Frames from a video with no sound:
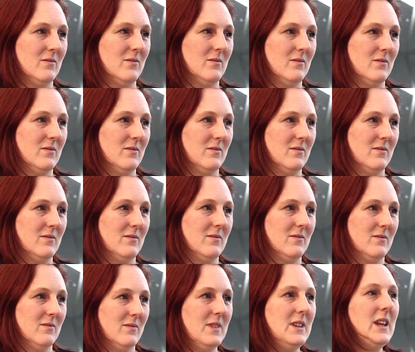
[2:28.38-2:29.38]
where the attention
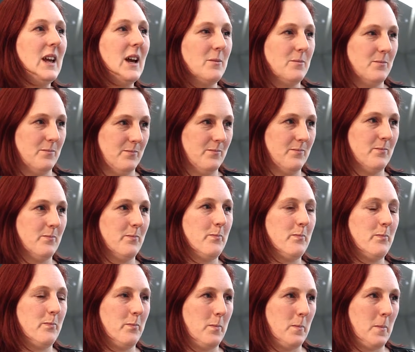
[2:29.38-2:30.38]
is
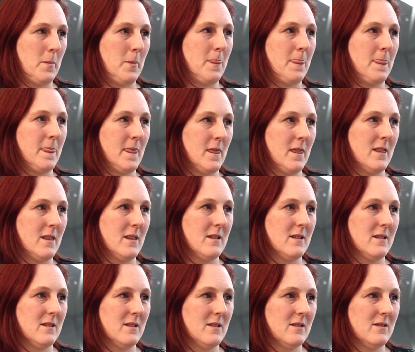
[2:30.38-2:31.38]
and sort of gaming the
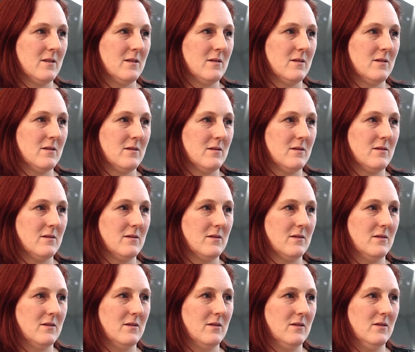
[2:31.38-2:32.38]
system, reverse
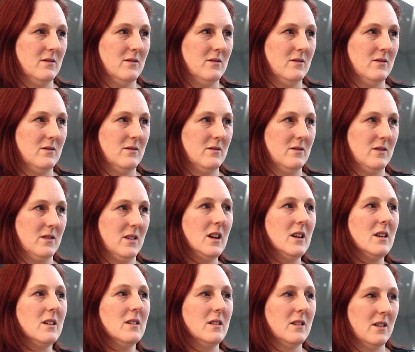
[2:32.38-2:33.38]
engineering that attention to your
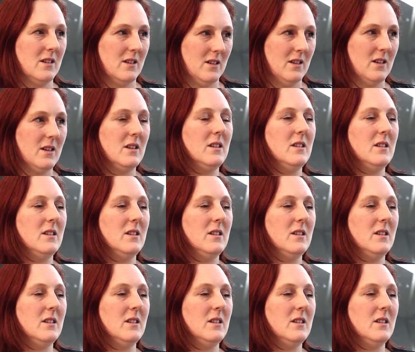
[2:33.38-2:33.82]
benefit,